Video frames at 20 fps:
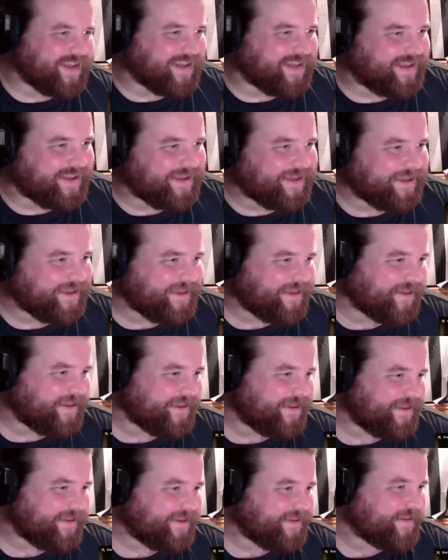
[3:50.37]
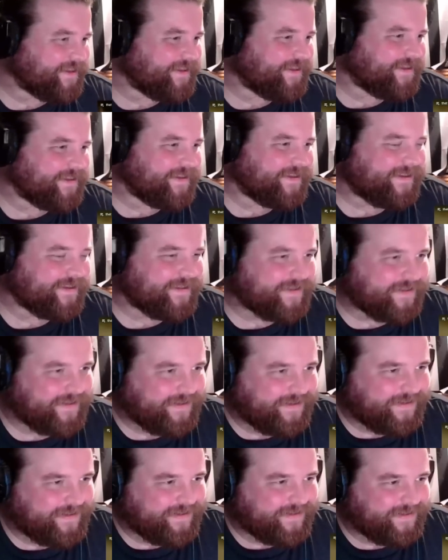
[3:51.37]

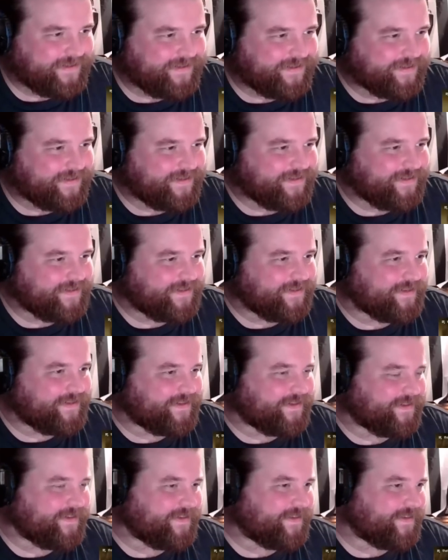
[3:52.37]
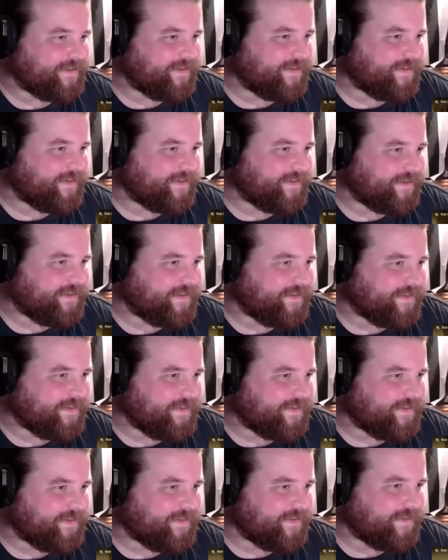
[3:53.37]

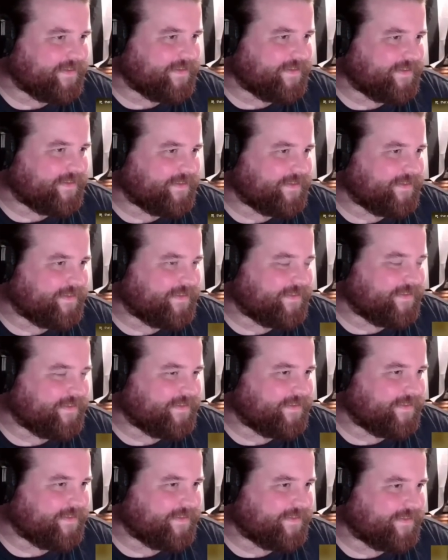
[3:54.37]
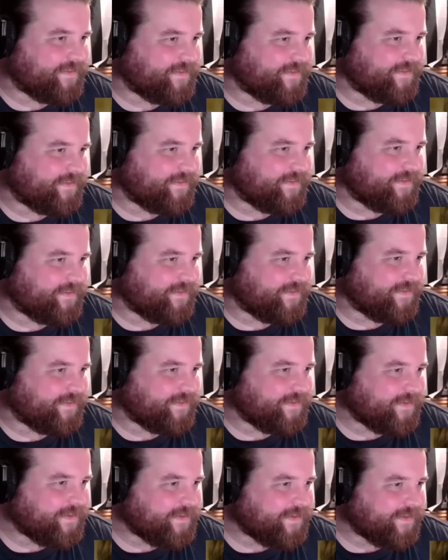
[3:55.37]

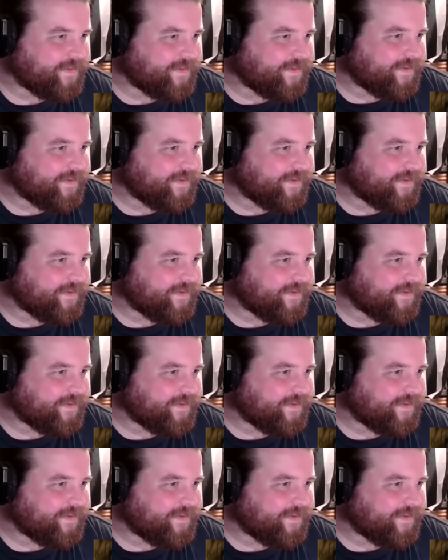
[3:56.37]
[no speech]